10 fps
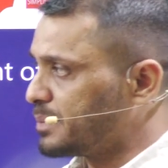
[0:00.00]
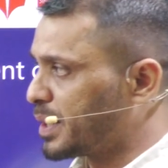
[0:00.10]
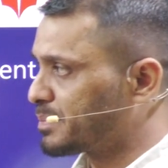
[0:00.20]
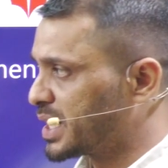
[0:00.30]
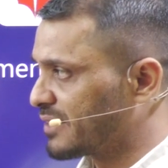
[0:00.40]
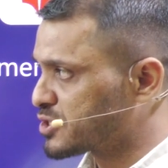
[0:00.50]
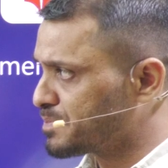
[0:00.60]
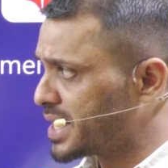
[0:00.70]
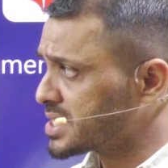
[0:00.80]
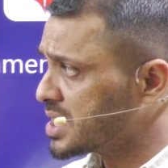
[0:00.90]
Department of
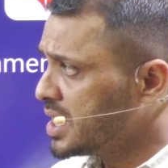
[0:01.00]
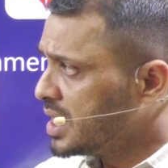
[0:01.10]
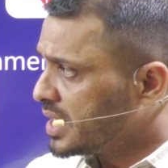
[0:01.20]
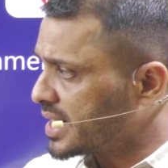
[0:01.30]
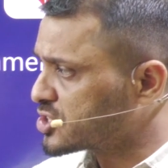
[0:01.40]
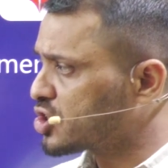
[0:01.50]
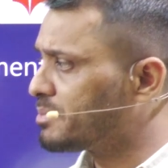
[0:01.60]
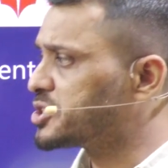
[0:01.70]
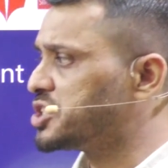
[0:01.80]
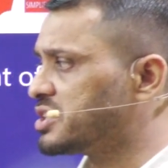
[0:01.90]
Space. It
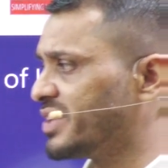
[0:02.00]
established in